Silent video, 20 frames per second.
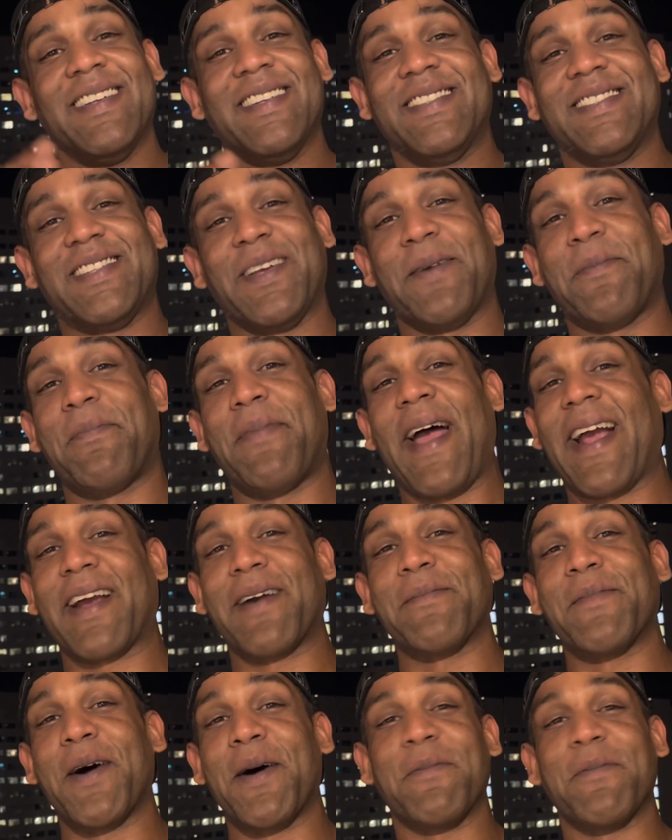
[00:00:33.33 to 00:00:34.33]
to pack
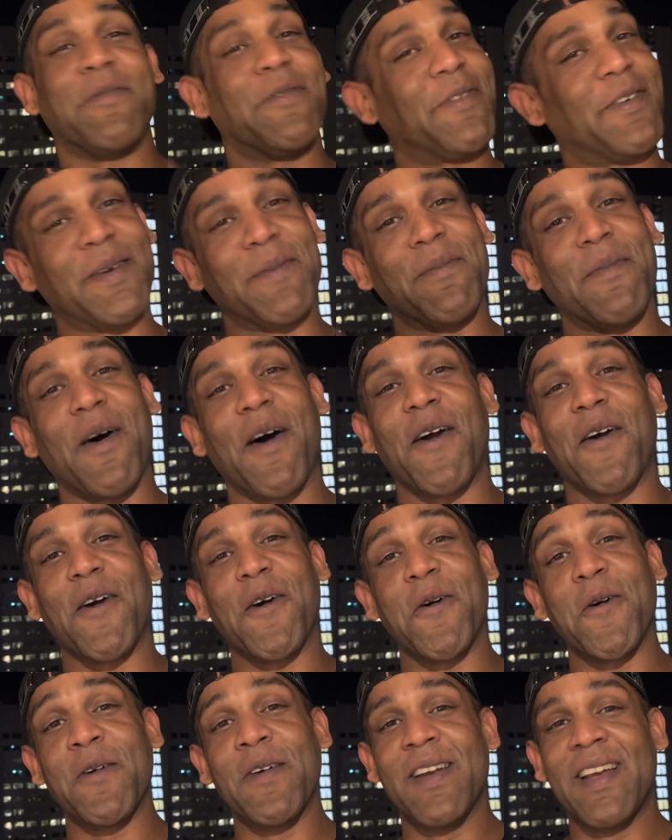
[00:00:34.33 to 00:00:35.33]
them up for
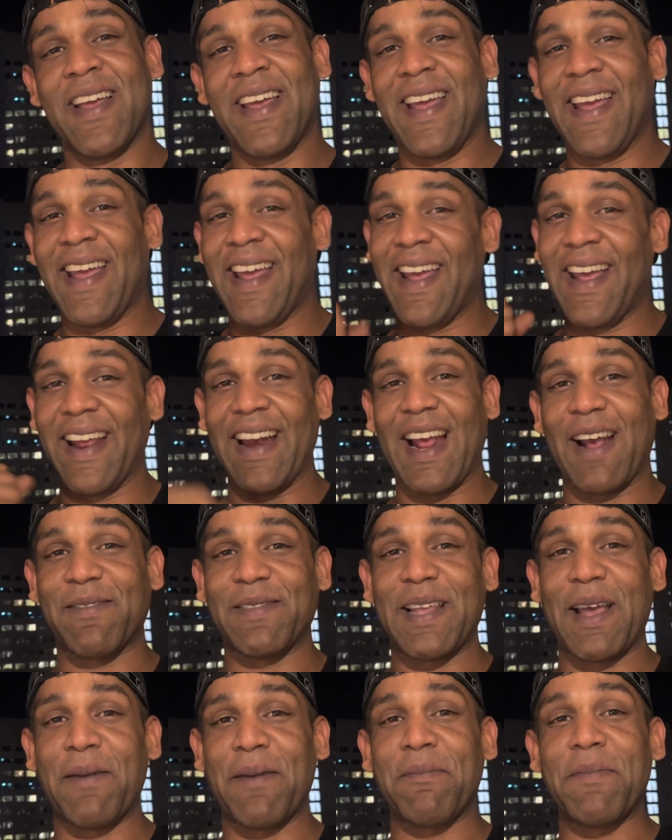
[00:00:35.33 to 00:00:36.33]
tomorrow and have
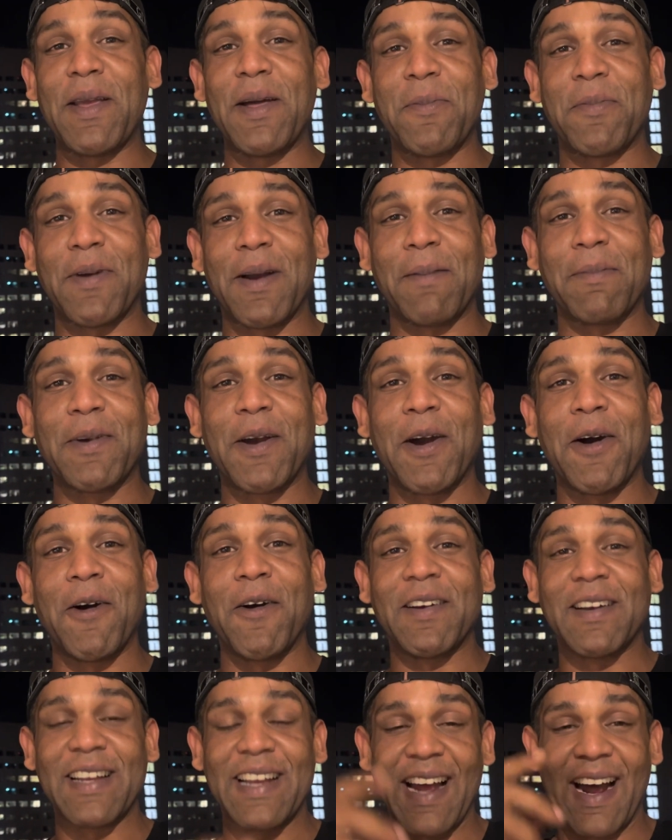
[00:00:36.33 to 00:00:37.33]
that meal prep
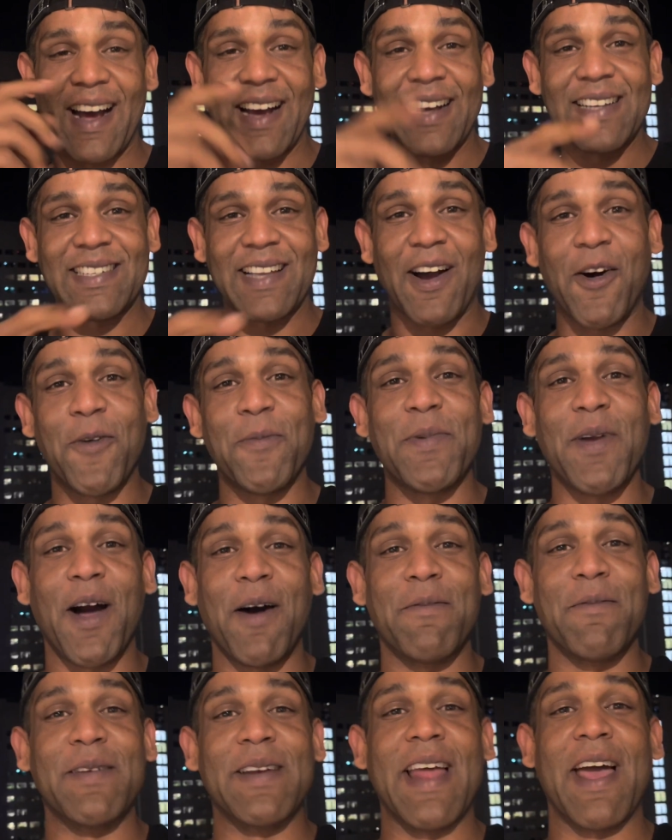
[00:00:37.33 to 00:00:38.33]
going. Guys, I hope
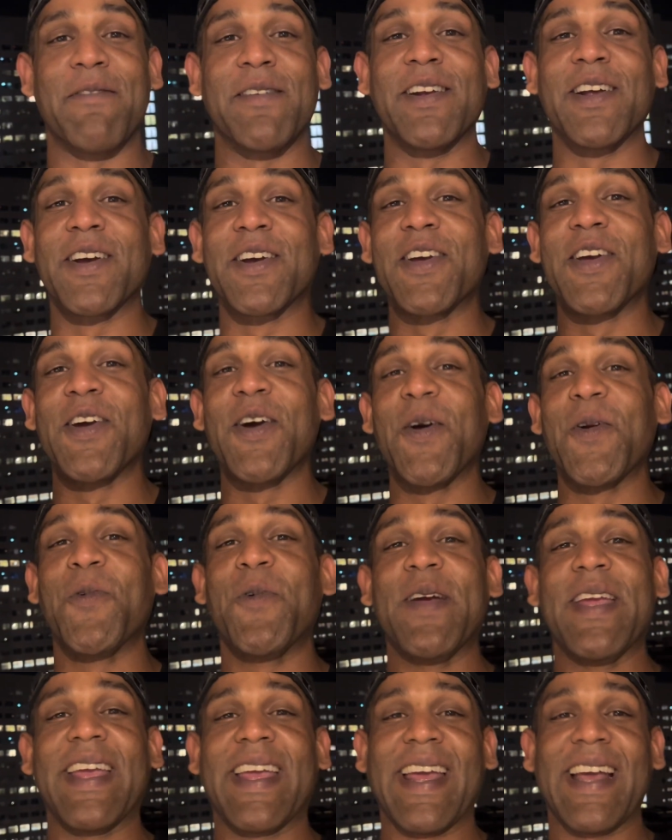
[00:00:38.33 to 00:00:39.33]
y'all been having a good
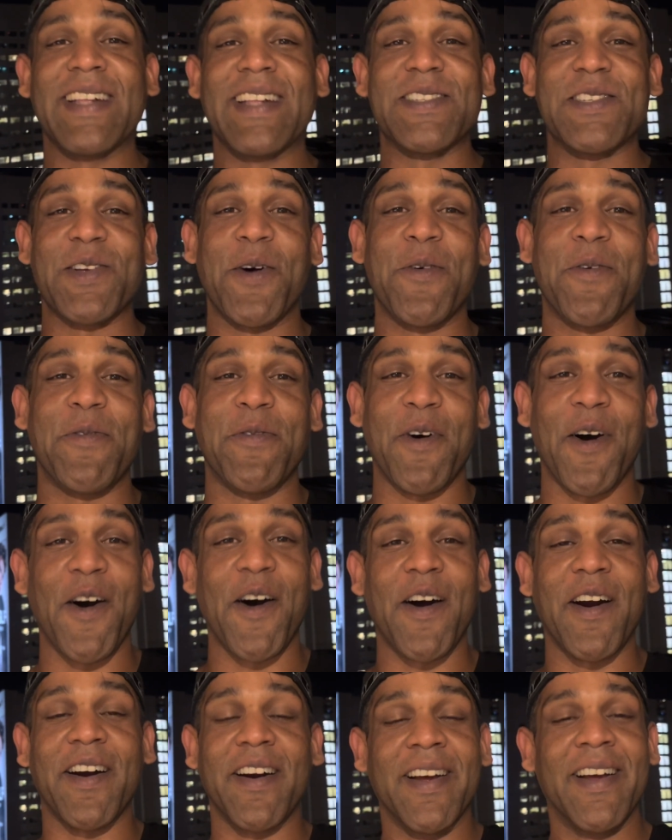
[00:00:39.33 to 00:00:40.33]
weekend so
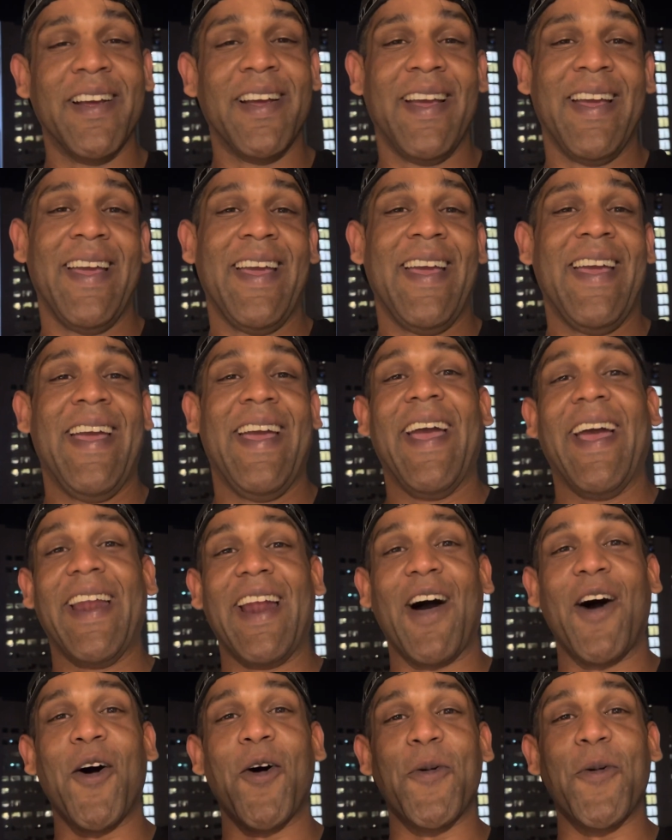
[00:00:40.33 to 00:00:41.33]
far. And
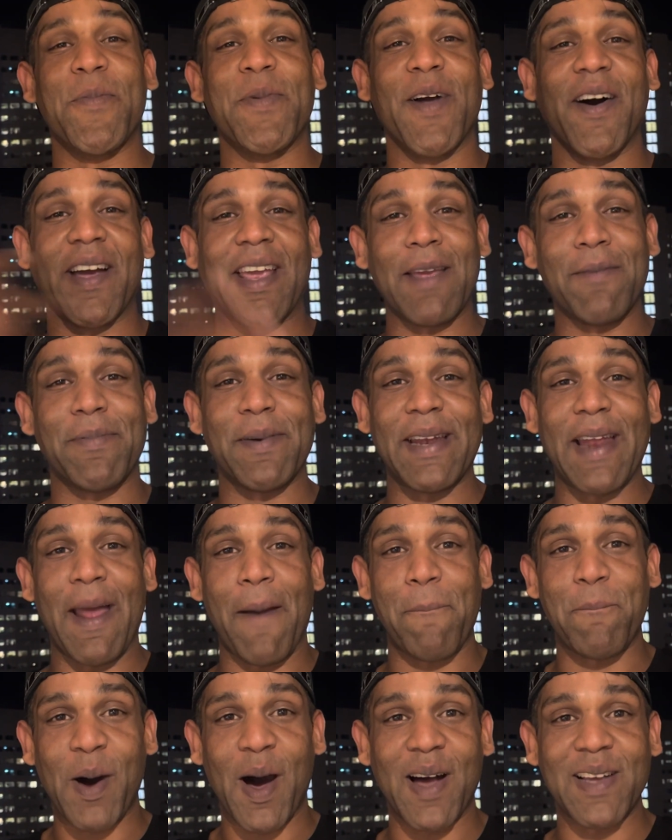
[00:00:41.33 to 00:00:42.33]
I hope y'all keeping
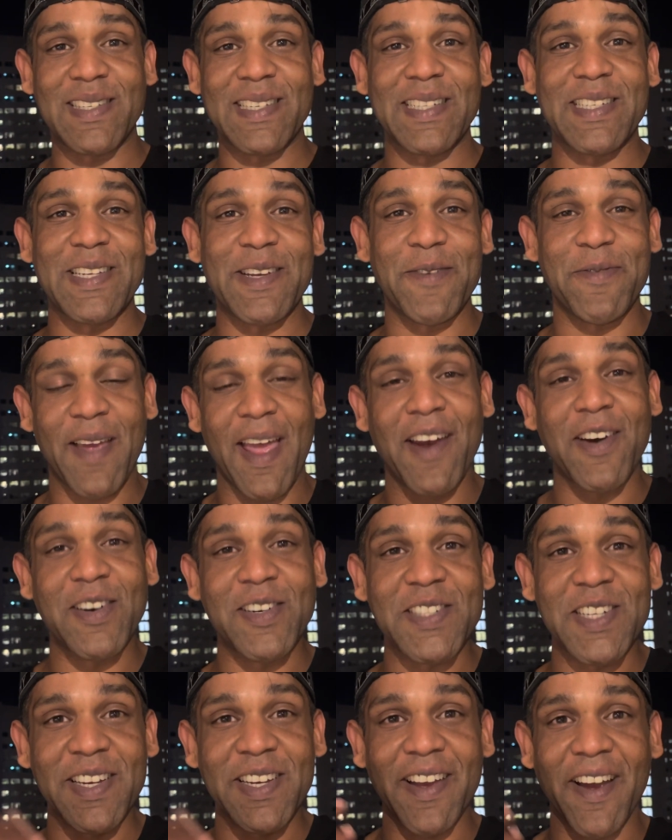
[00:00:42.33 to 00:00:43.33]
that positive
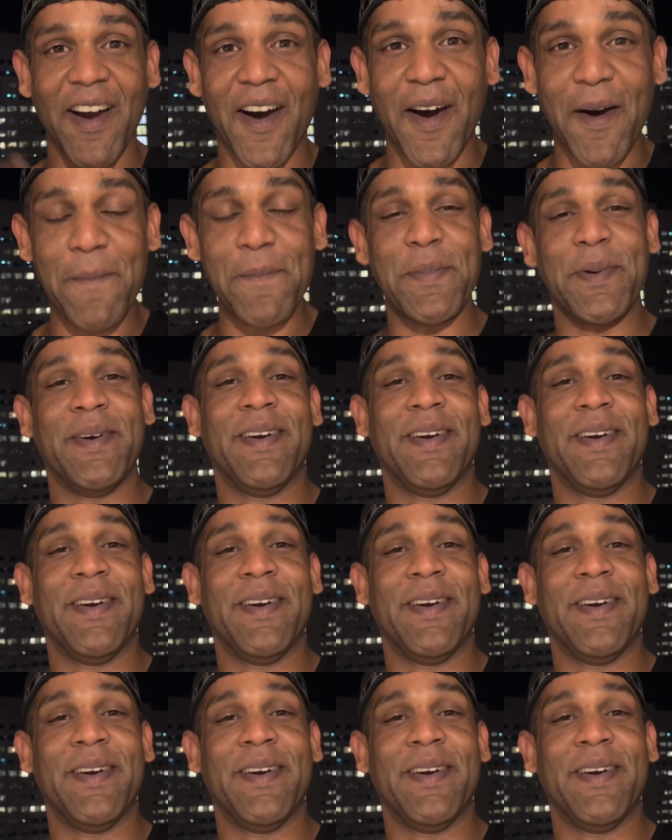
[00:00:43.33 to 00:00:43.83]
energy up.